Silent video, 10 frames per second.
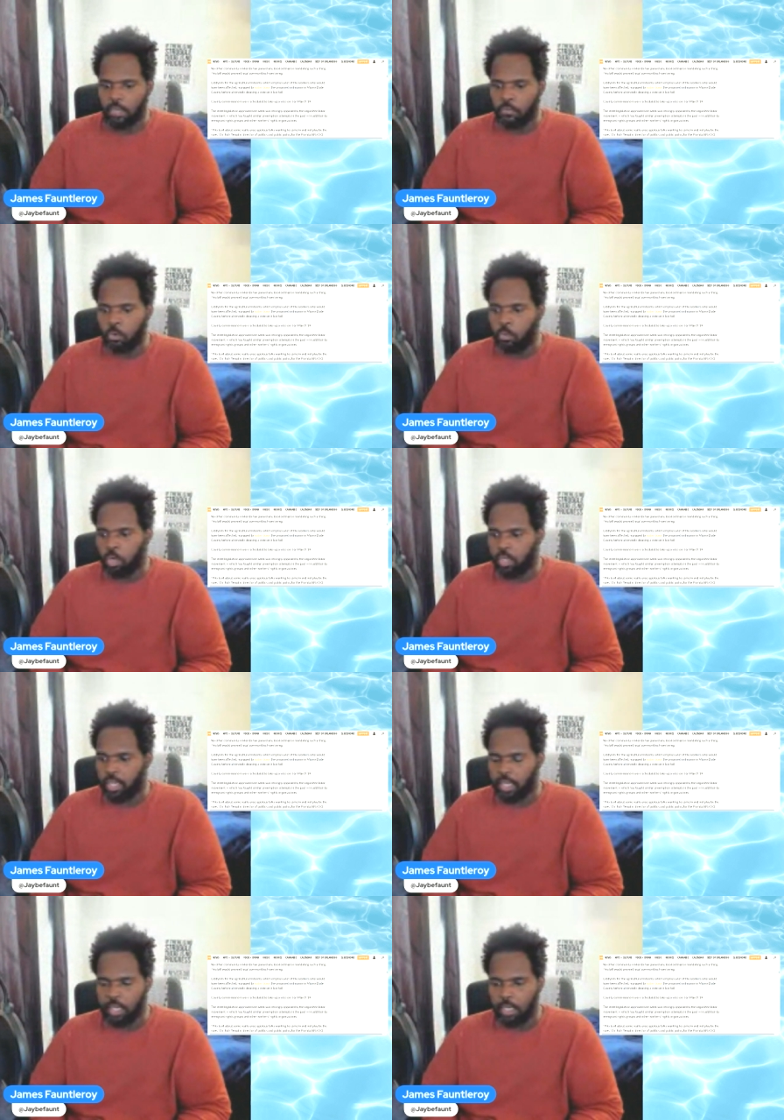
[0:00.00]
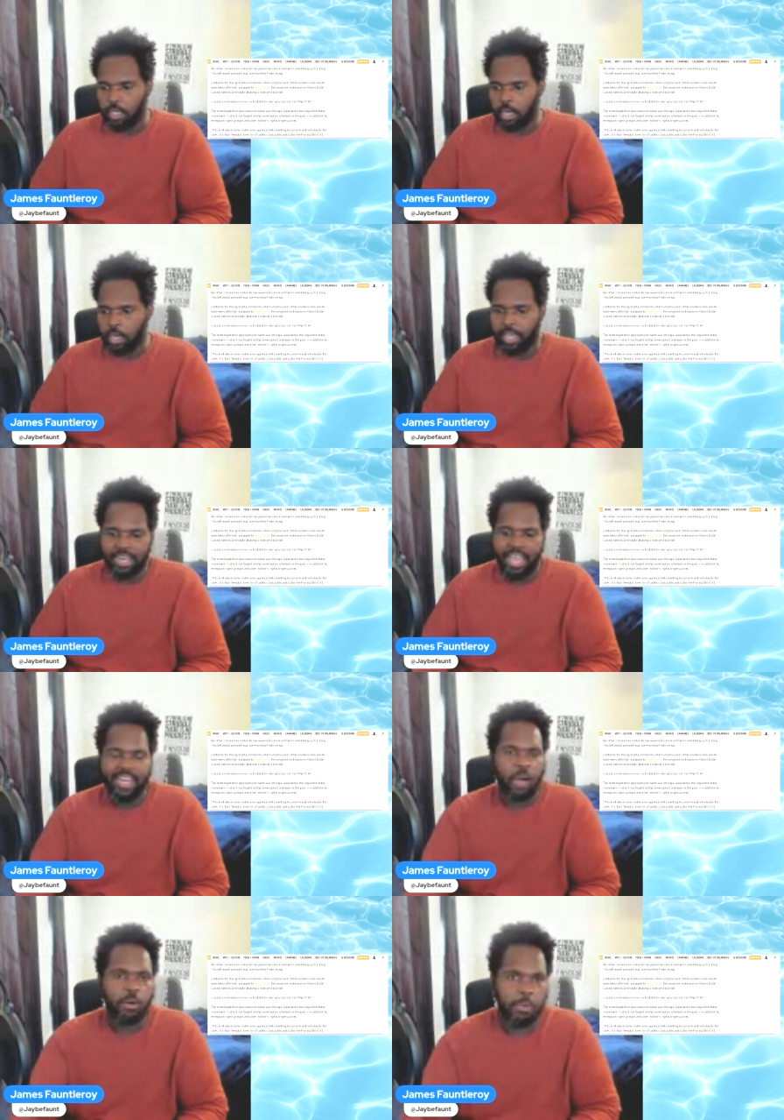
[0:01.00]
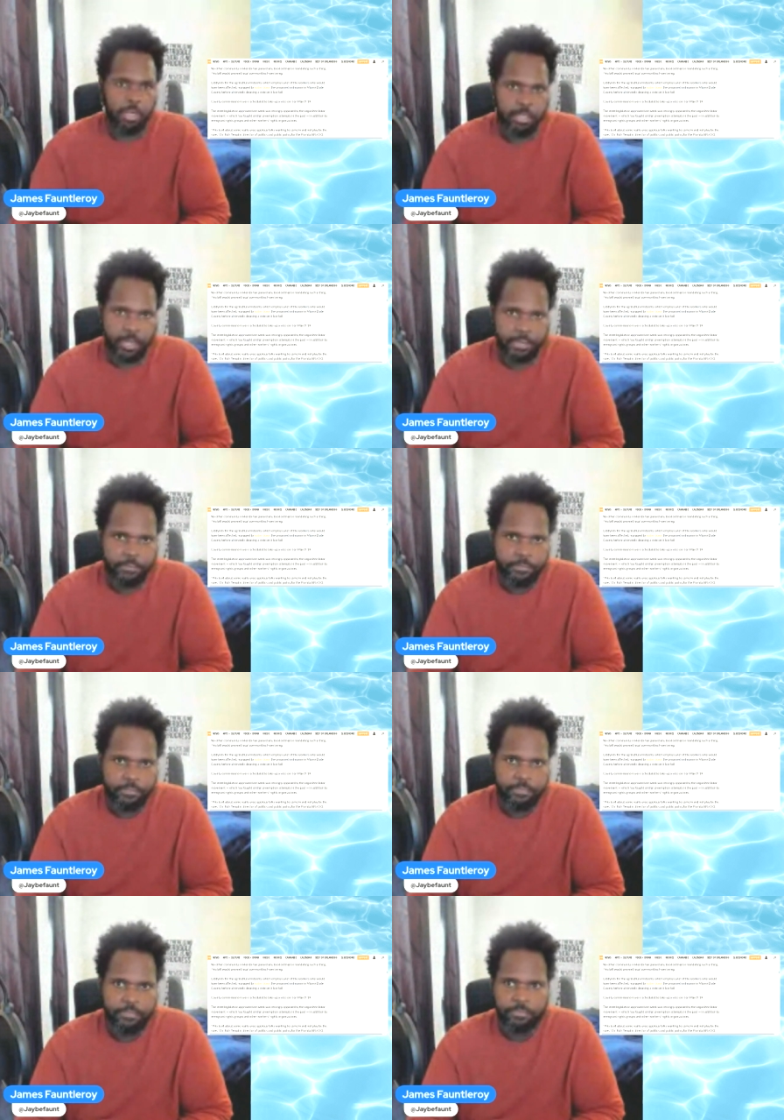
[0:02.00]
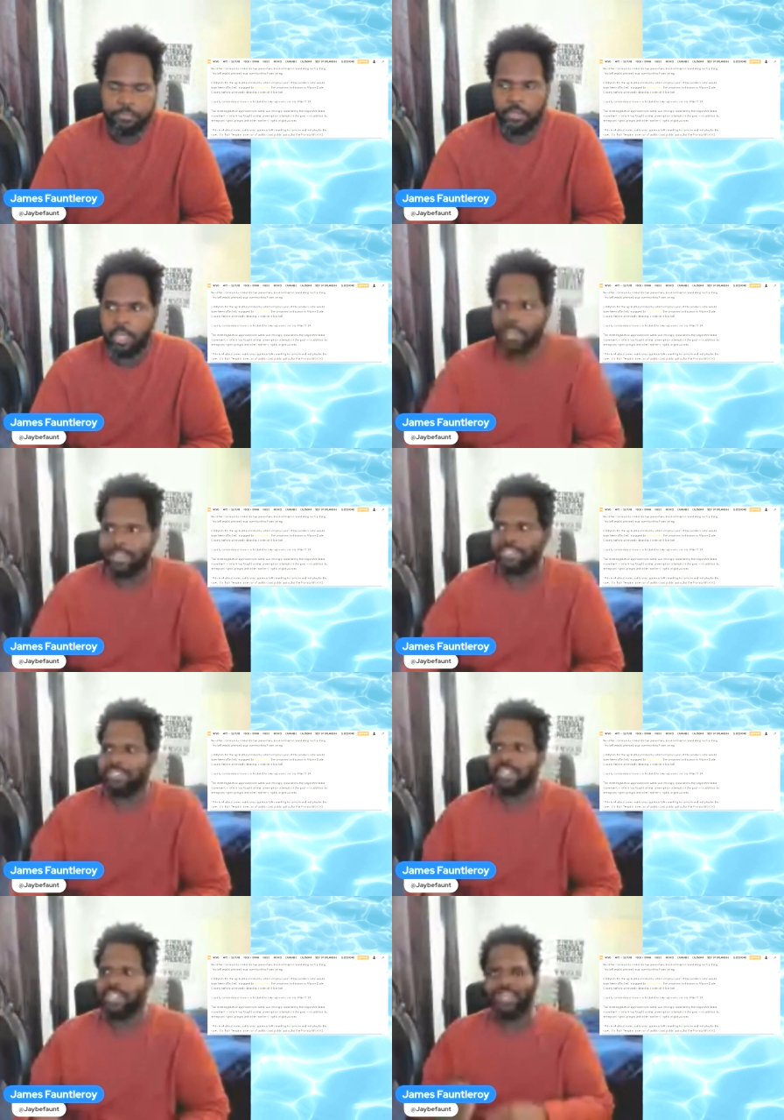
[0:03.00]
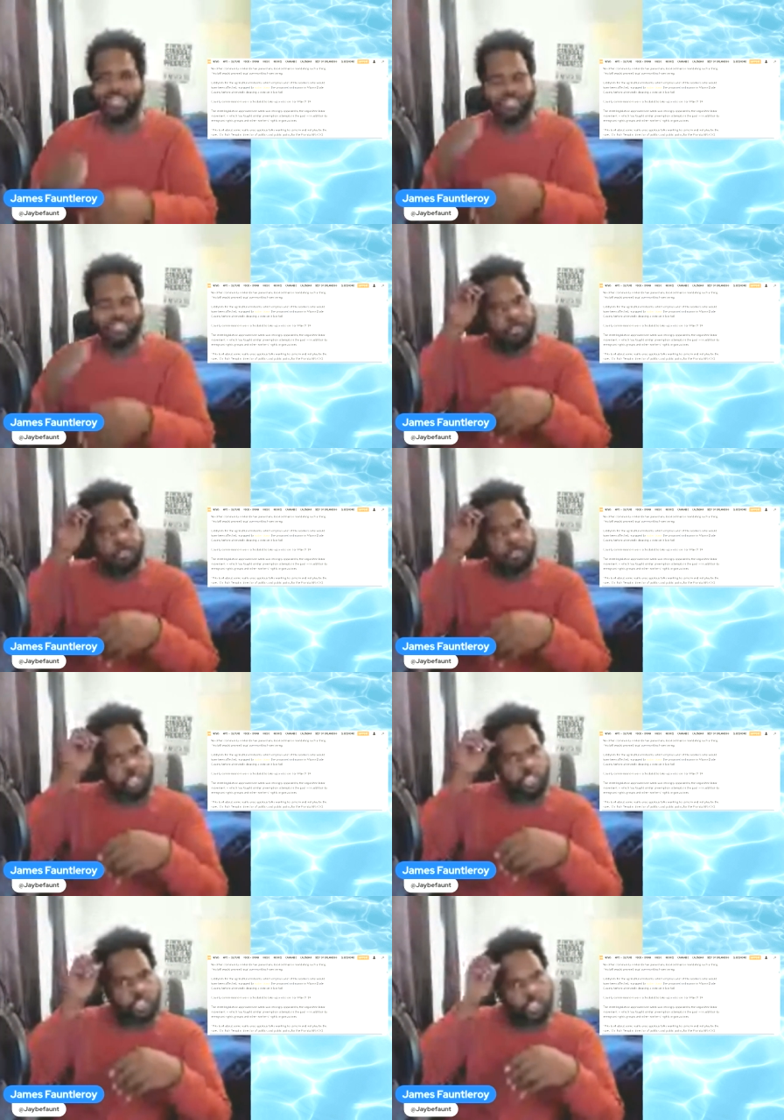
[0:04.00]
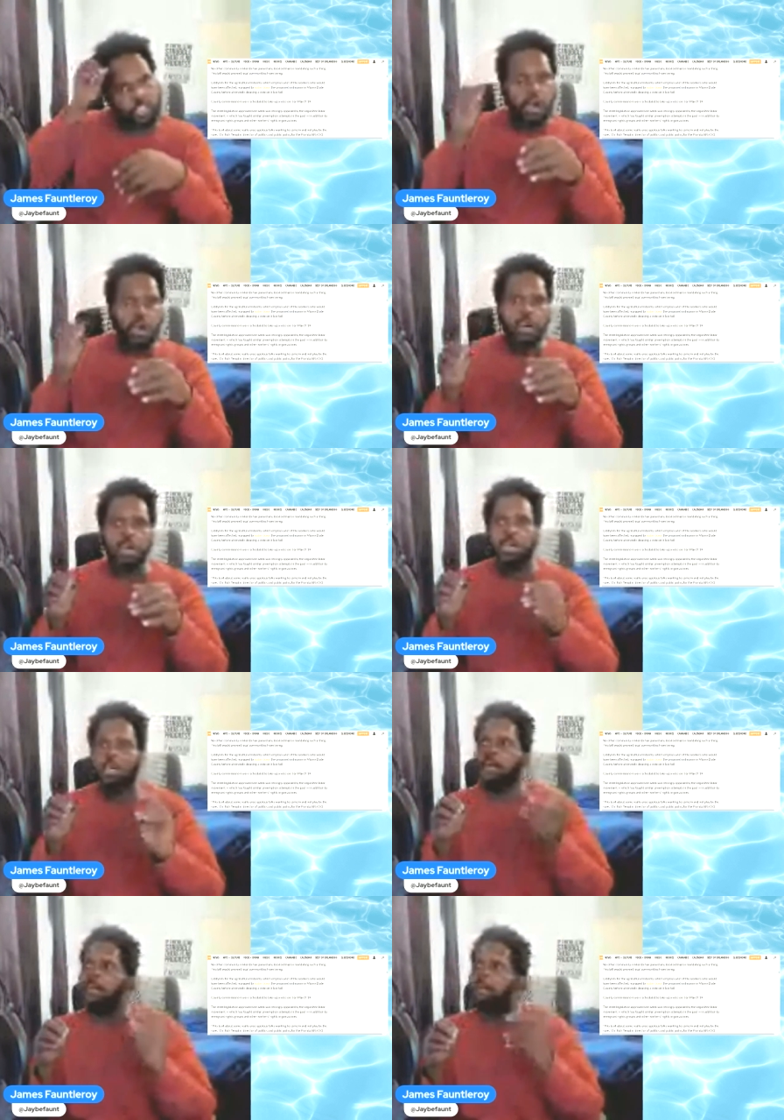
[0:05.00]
if you're working uh, an eight-hour workday, and let's say the temperatures are